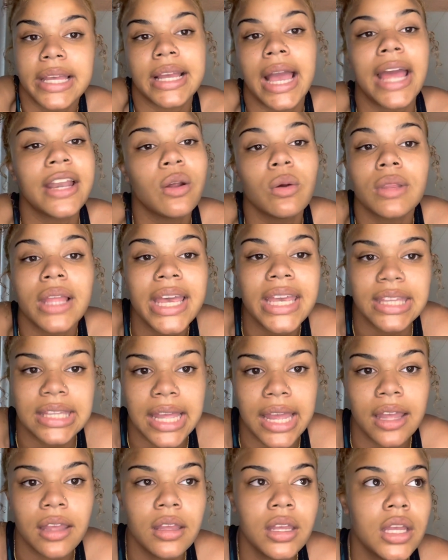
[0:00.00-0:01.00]
I don't like
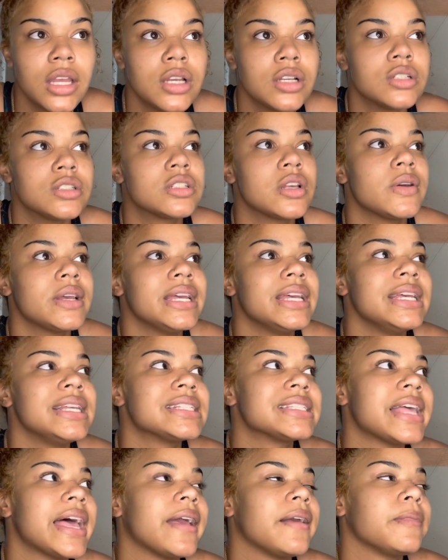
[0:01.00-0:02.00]
that. So he's
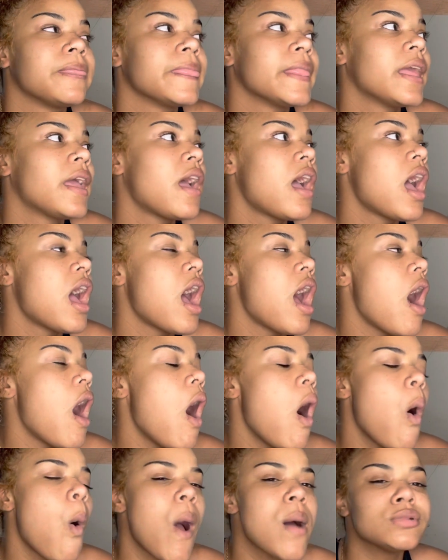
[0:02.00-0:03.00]
like,
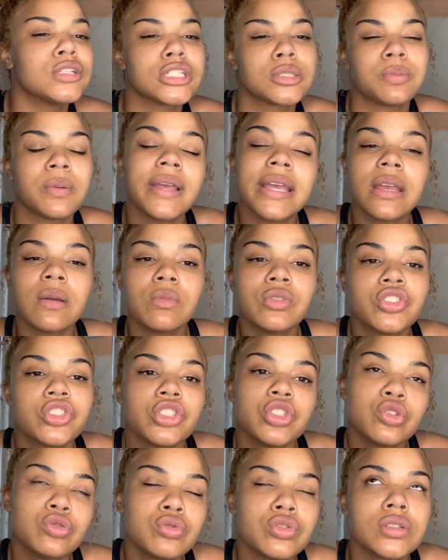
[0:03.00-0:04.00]
oh, I'm just playing with
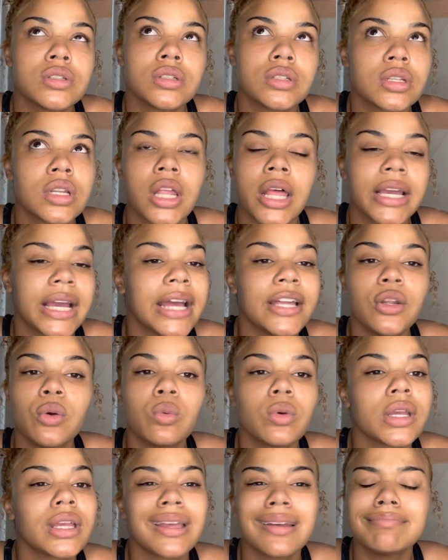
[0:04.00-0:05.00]
you. Like, I
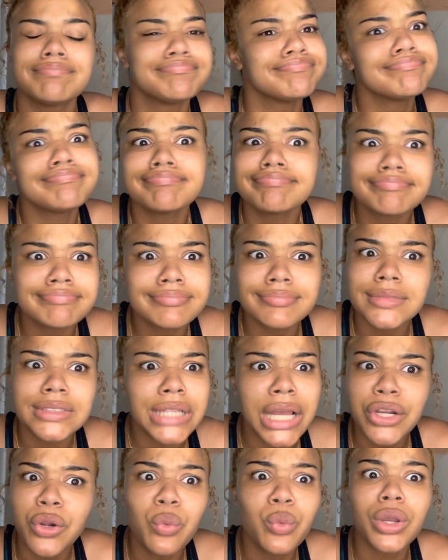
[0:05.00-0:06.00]
don't
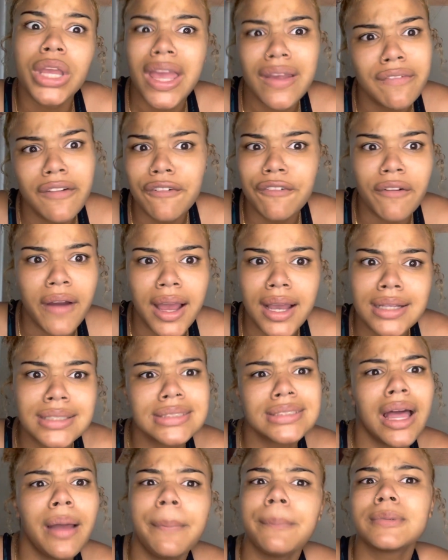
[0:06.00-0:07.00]
give a fuck.
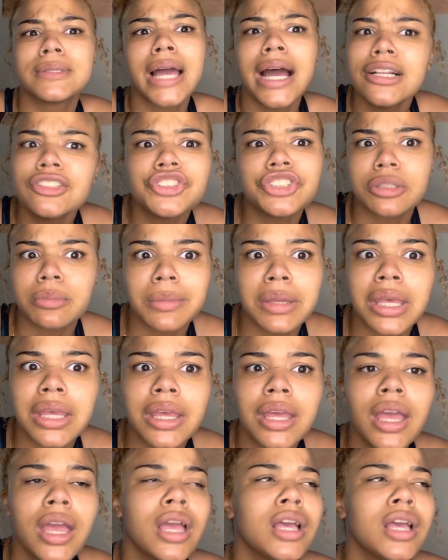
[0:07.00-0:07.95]
Stop touching me.